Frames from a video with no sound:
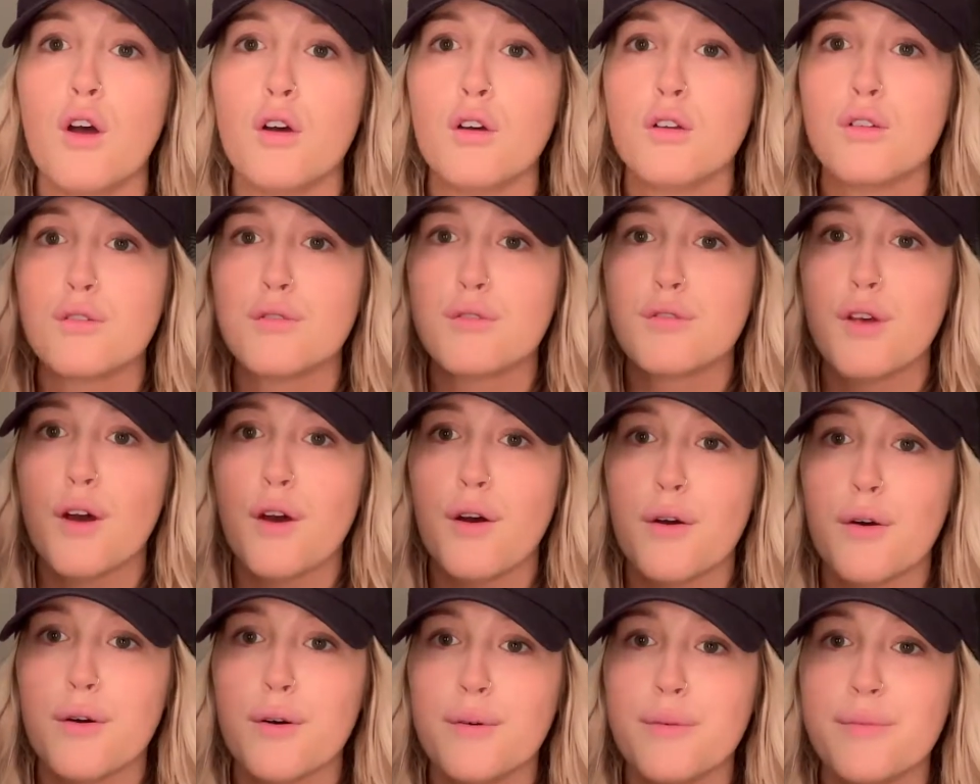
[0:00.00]

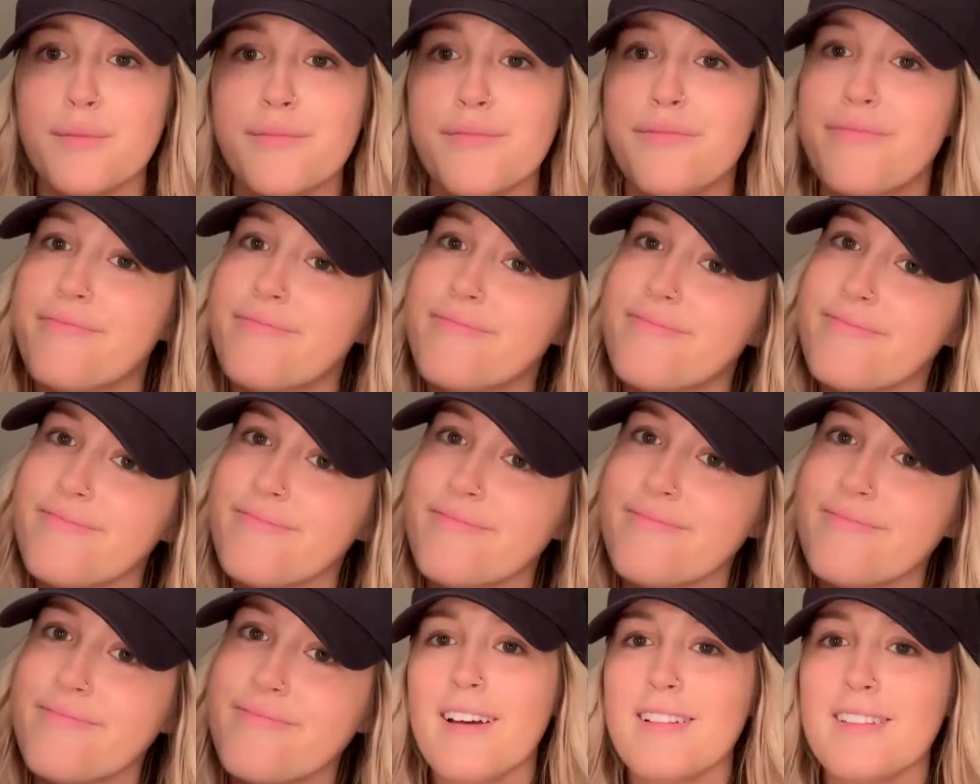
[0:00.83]
So
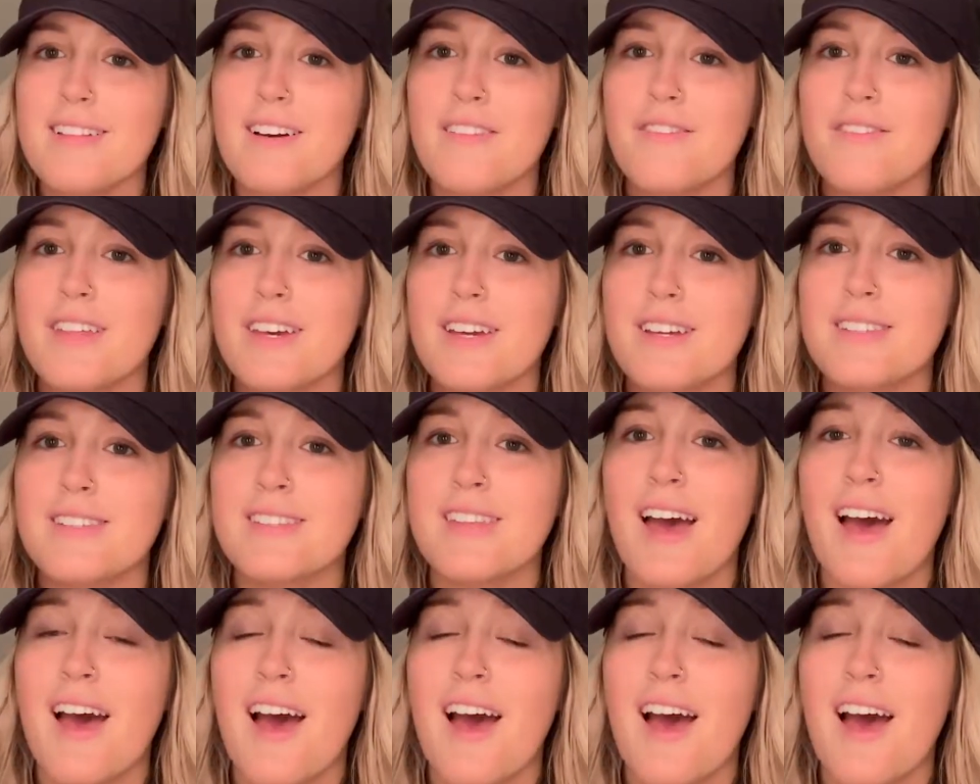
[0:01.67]
I love this.